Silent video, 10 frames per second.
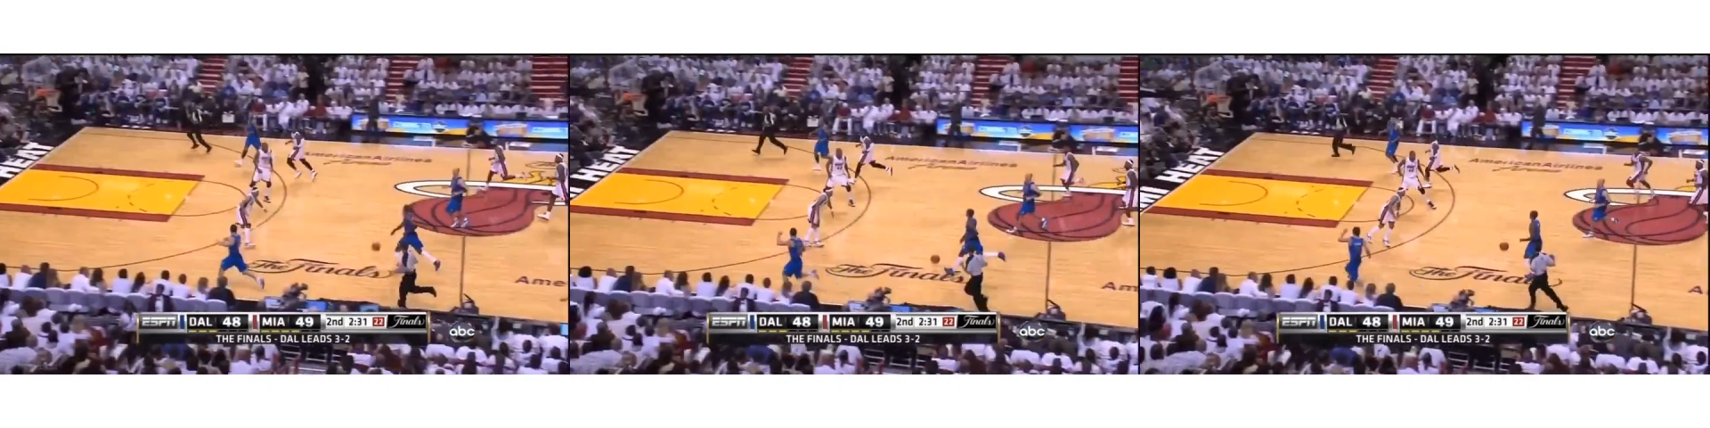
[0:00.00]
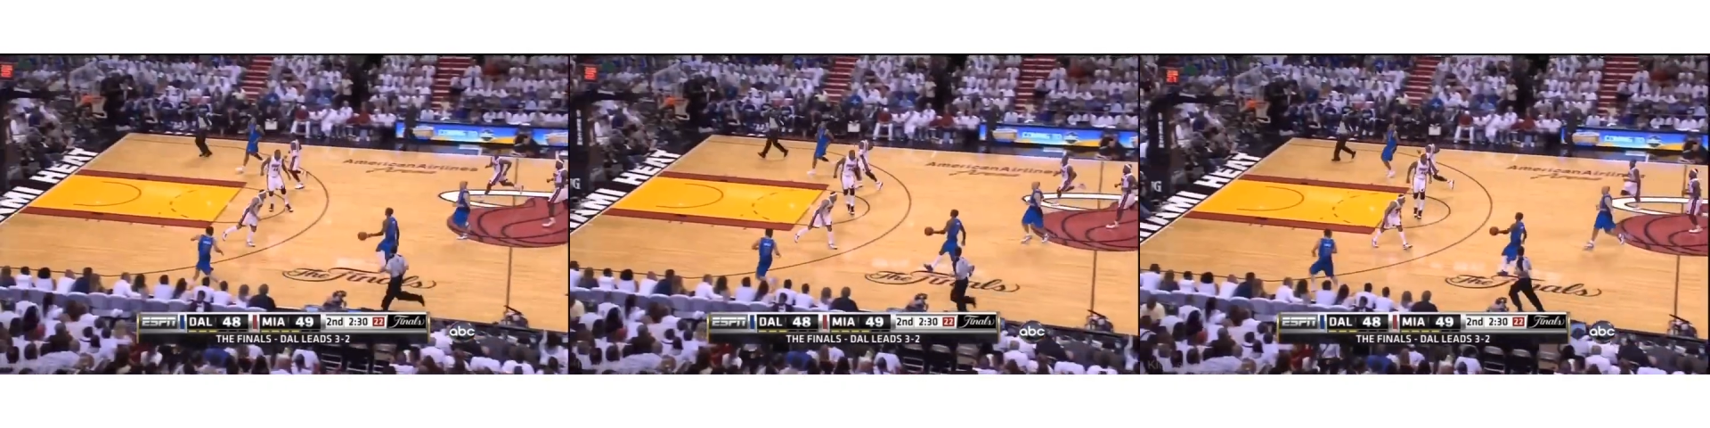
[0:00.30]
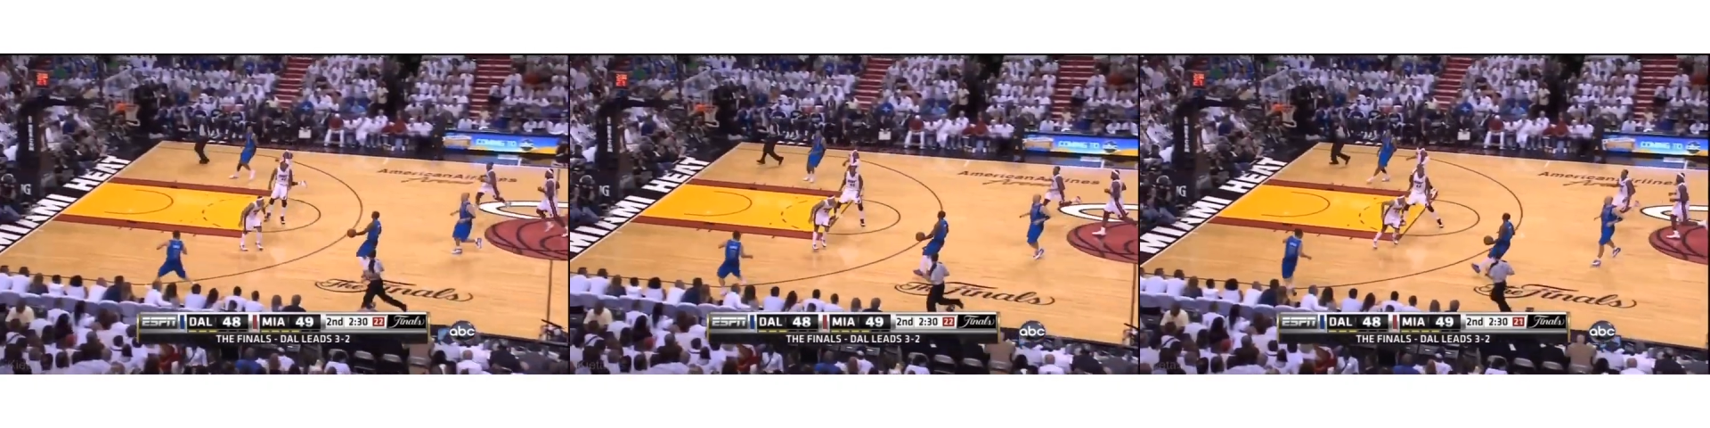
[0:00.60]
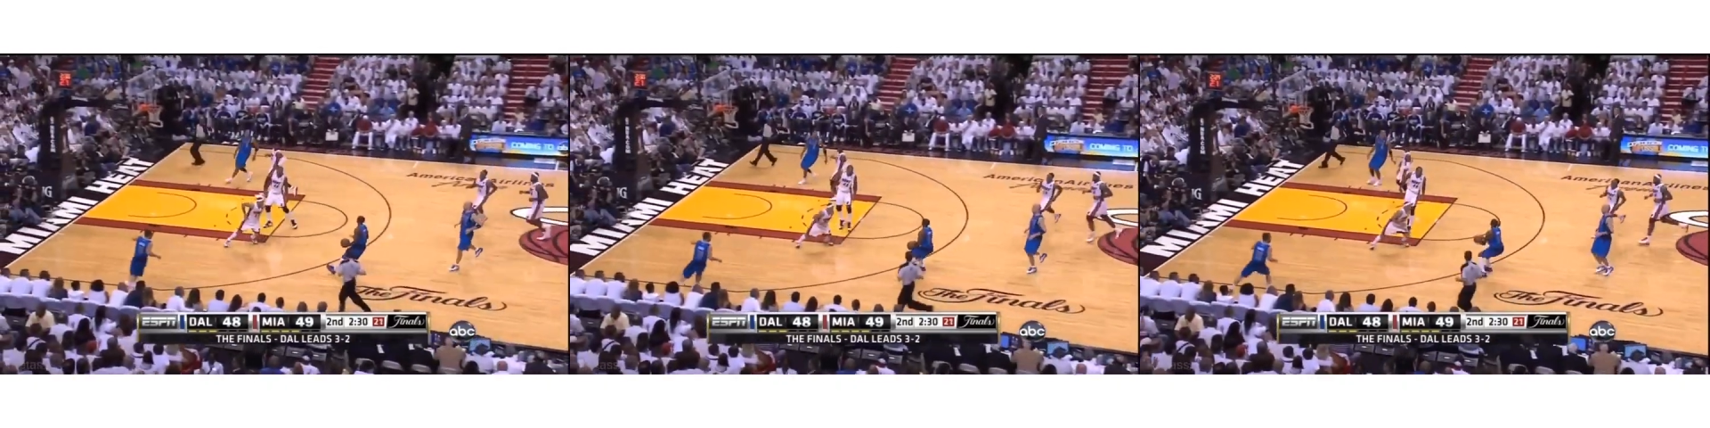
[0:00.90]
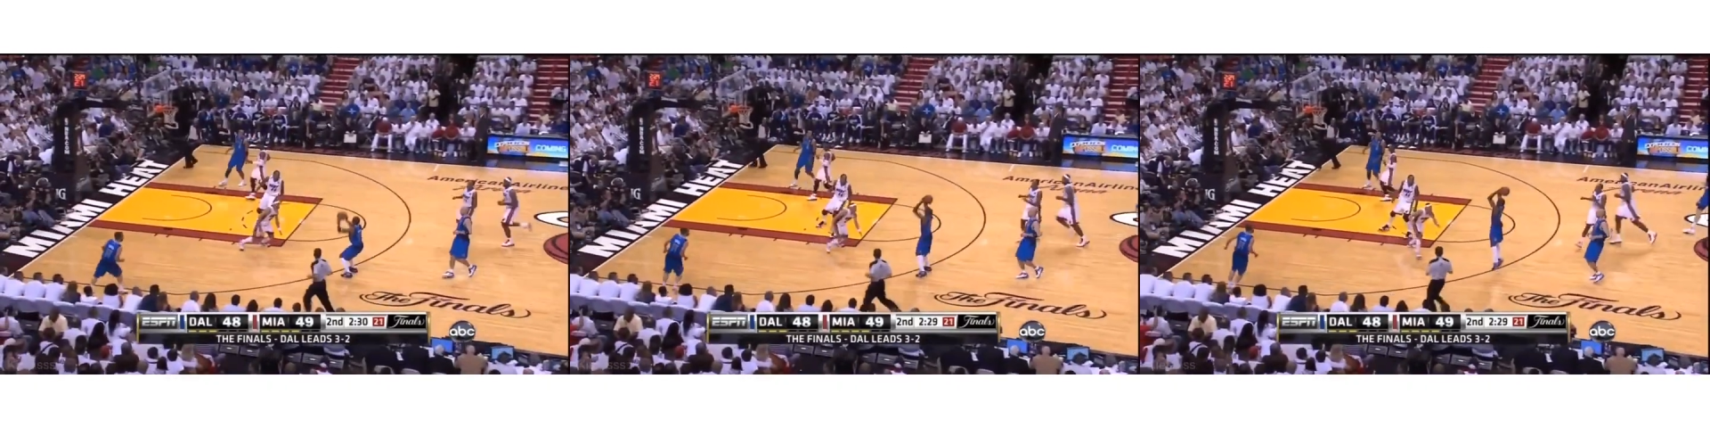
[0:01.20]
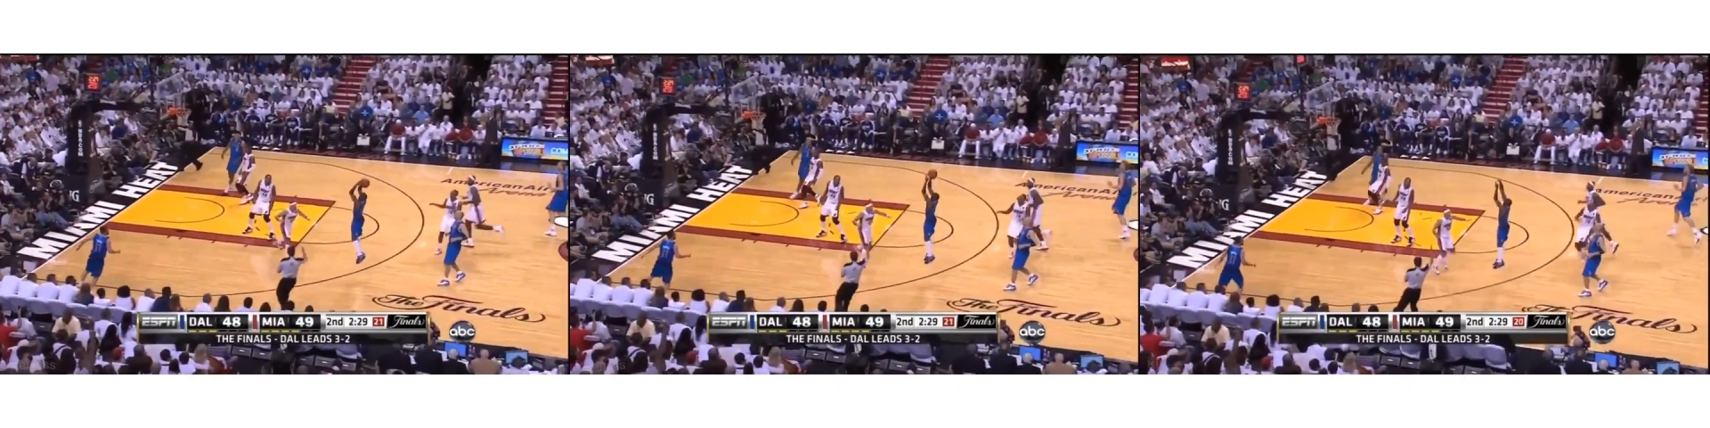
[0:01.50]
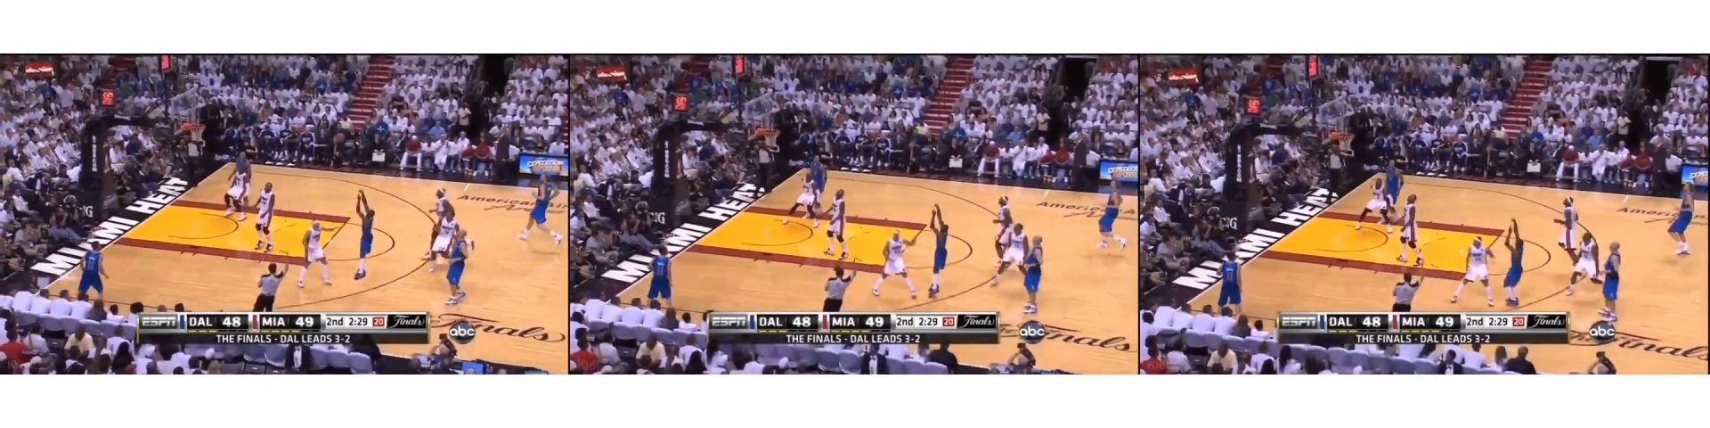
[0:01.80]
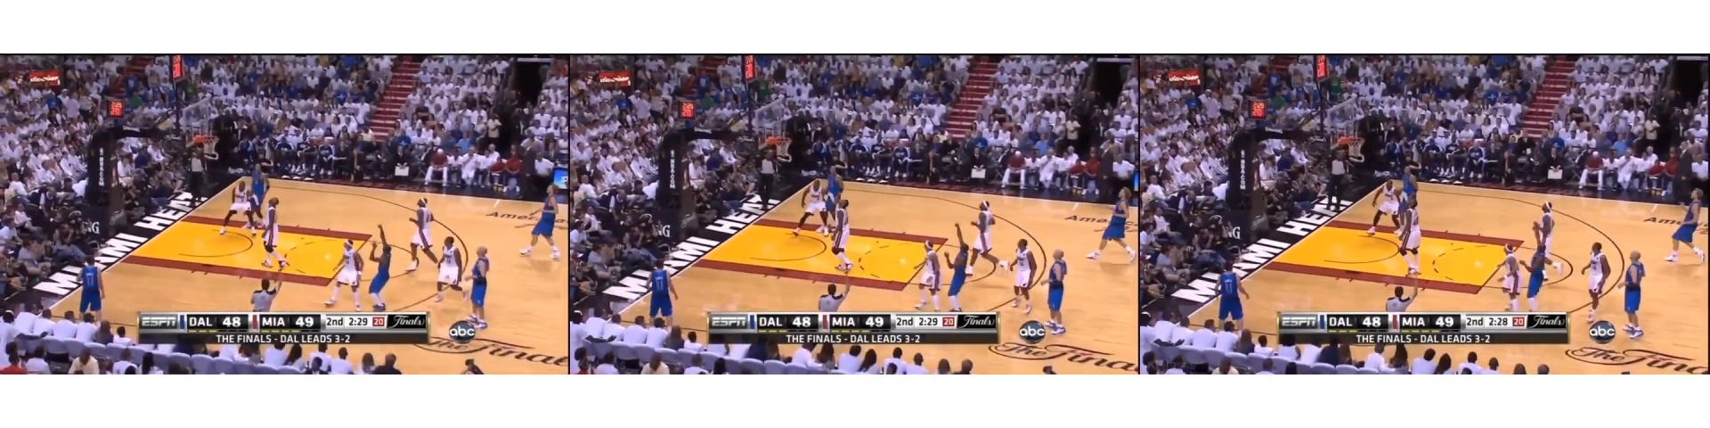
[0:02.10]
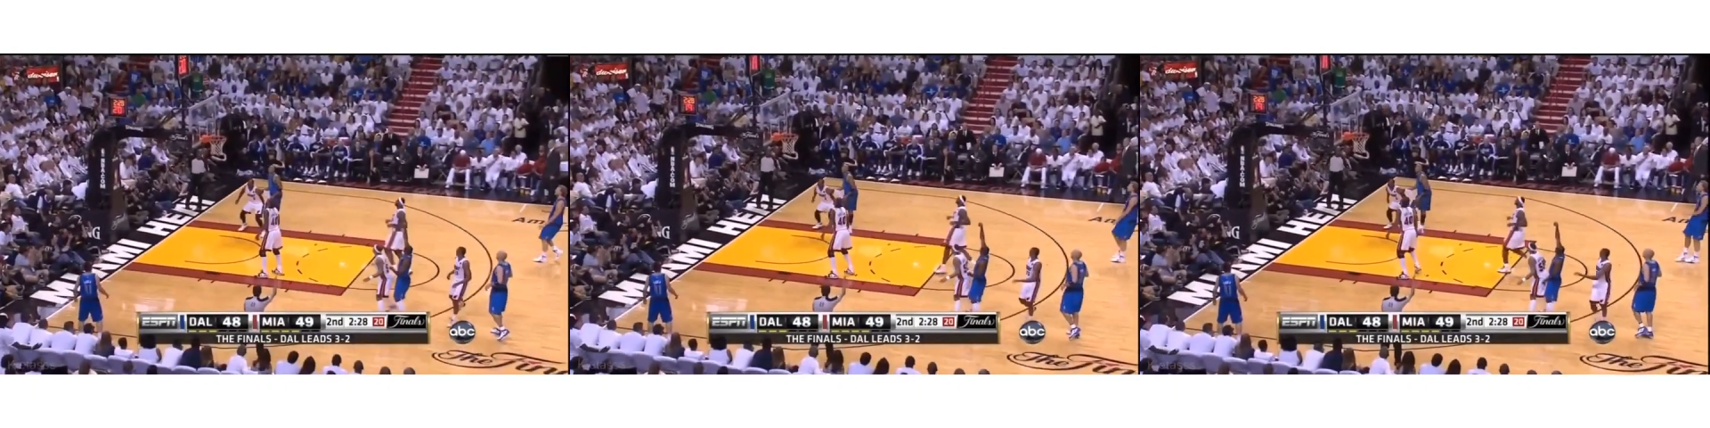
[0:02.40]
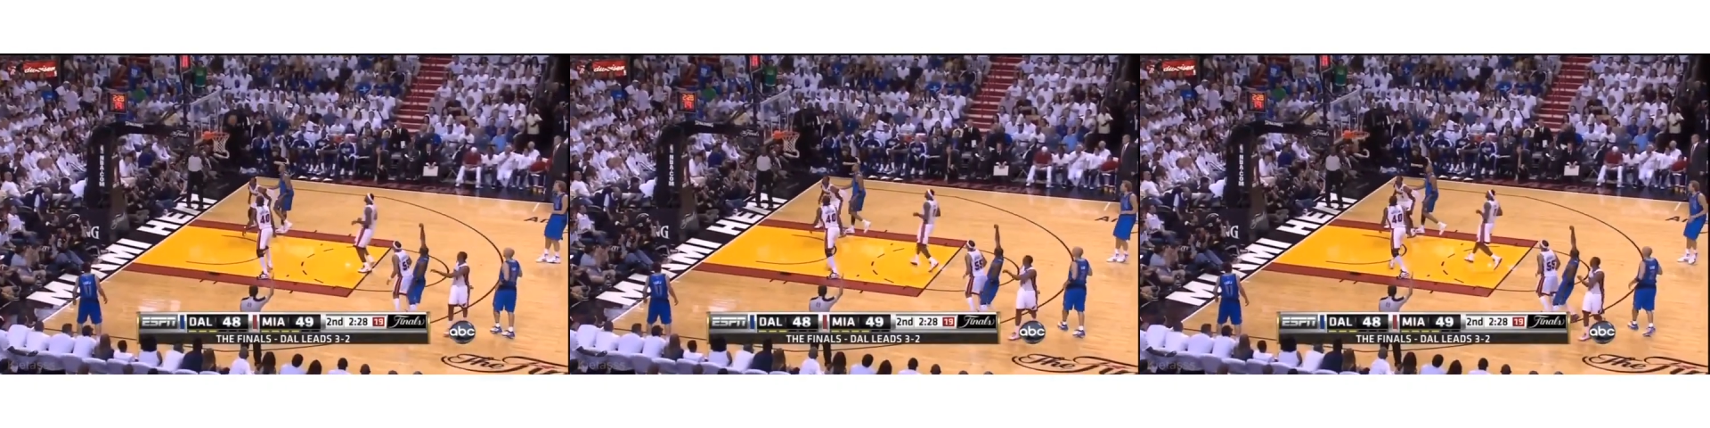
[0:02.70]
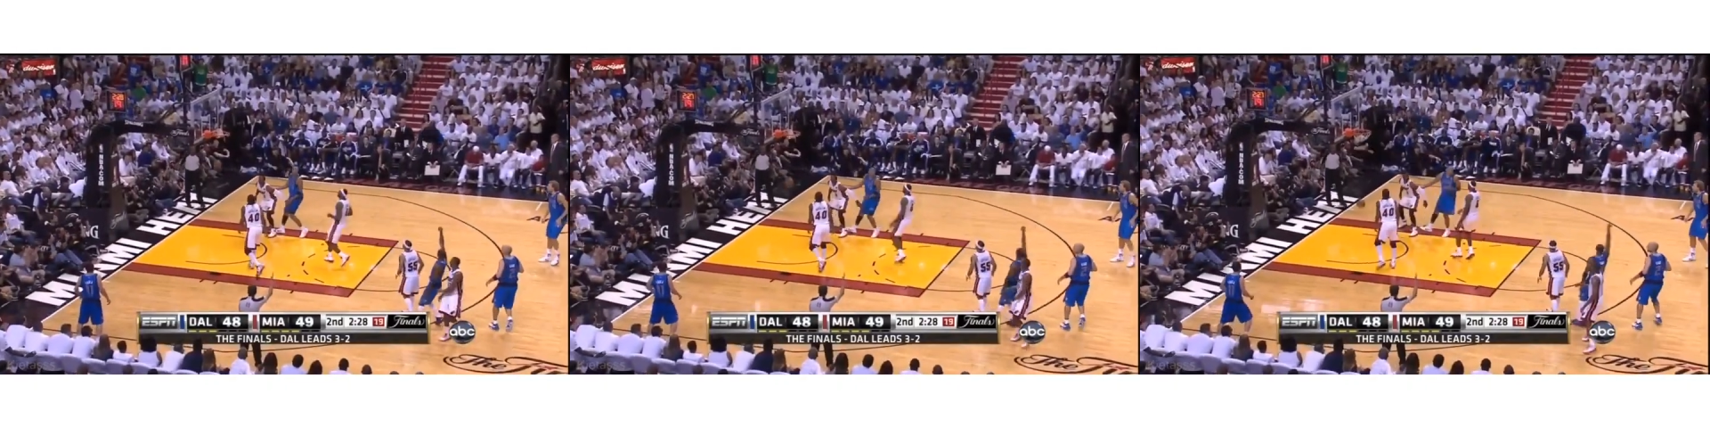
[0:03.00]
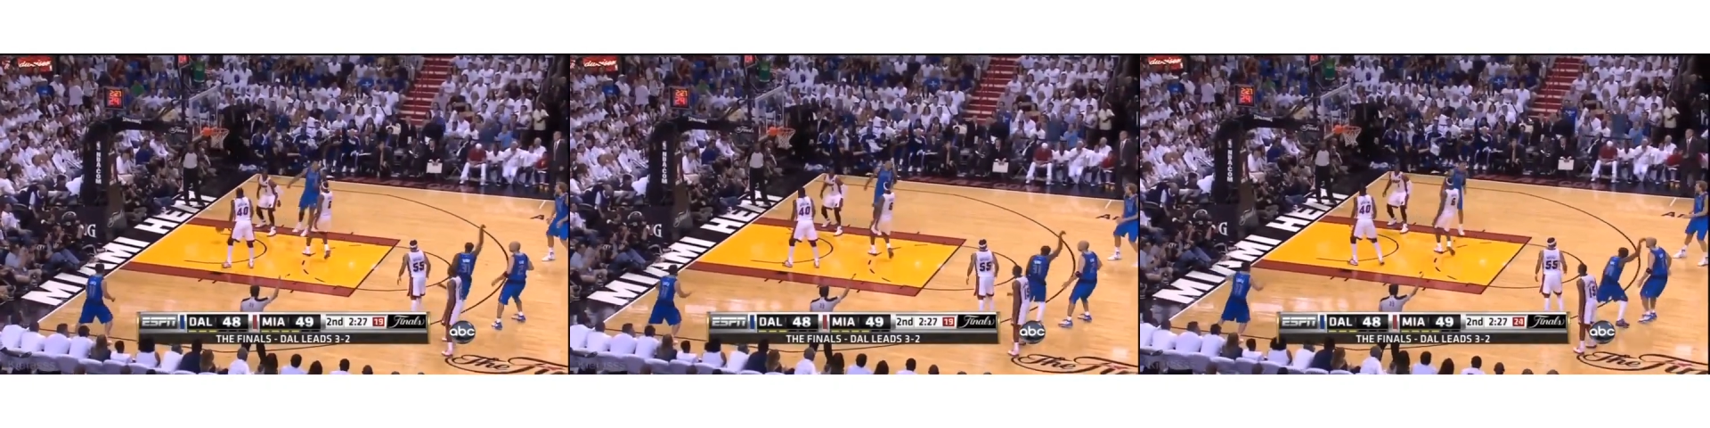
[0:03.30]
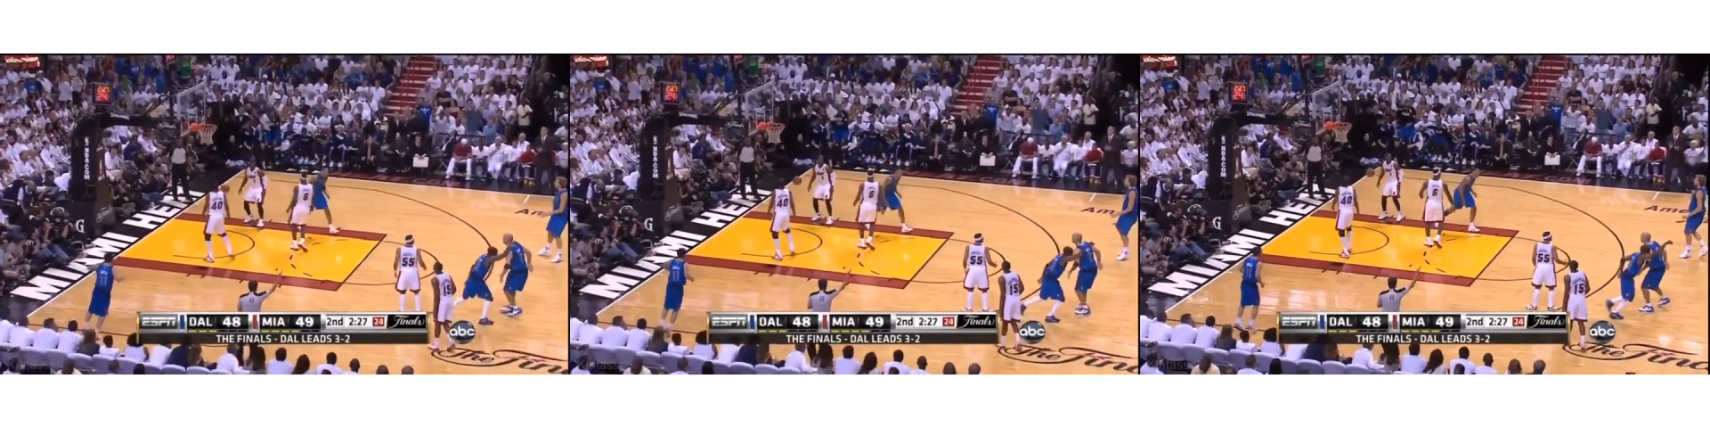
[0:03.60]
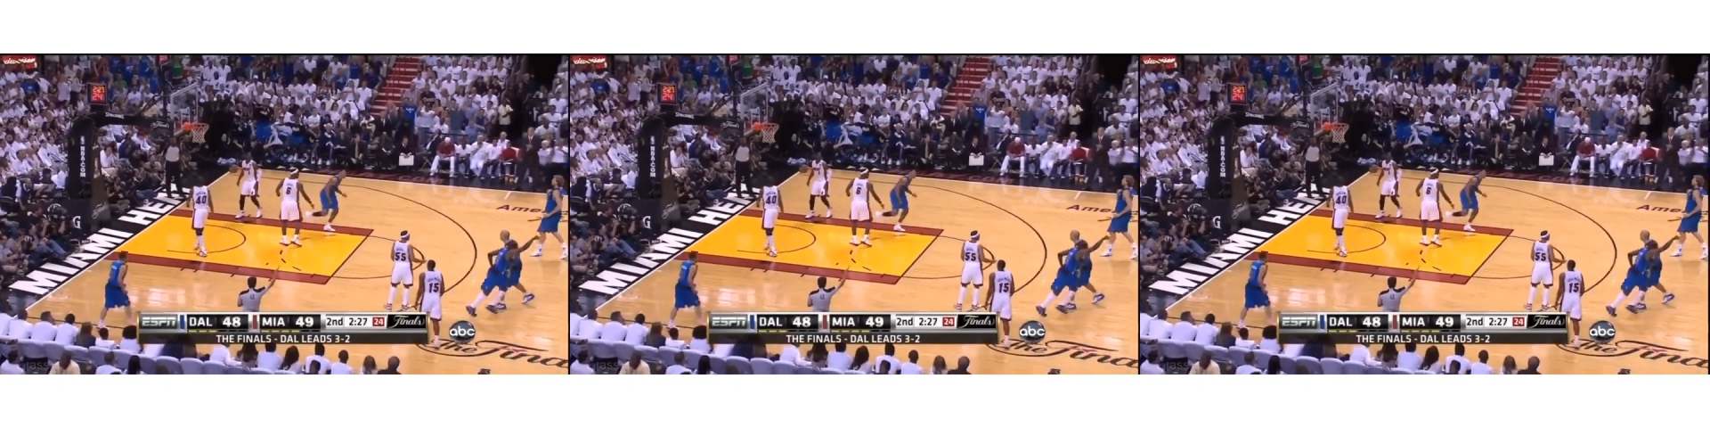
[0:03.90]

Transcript: Nobody's mouth can be seen.